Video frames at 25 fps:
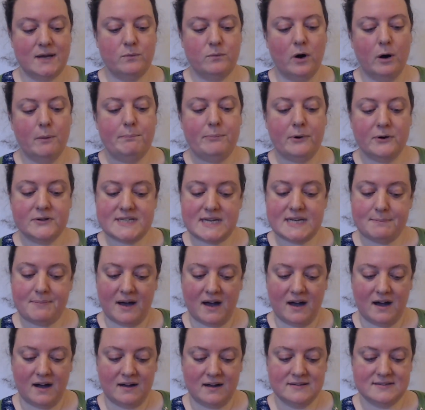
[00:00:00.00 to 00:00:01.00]
what body
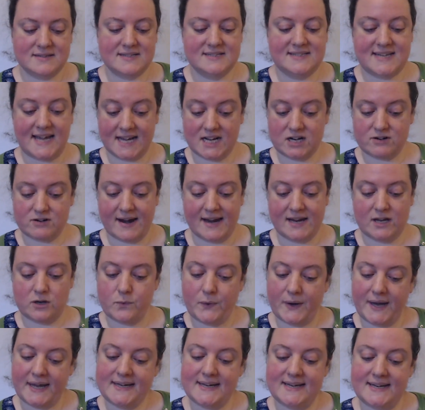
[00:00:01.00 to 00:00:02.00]
parts decorate
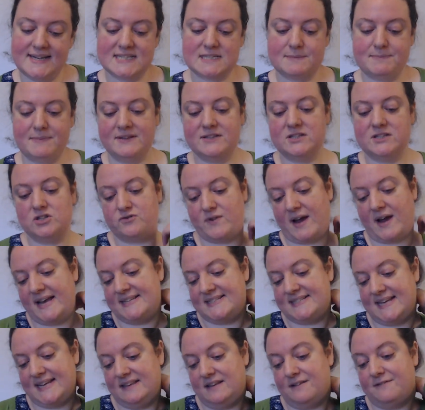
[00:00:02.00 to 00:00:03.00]
Queen Elizabeth's
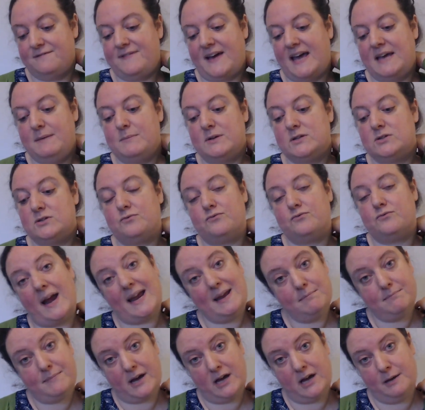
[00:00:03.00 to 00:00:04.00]
dress in the famous
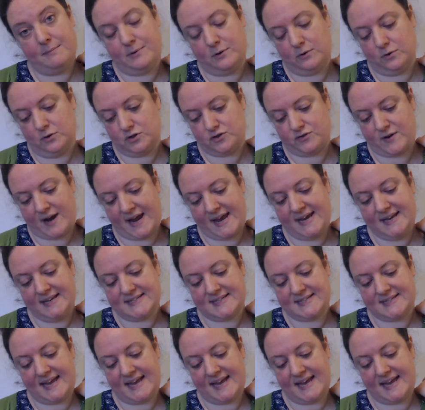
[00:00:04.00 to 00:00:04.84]
rainbow portrait?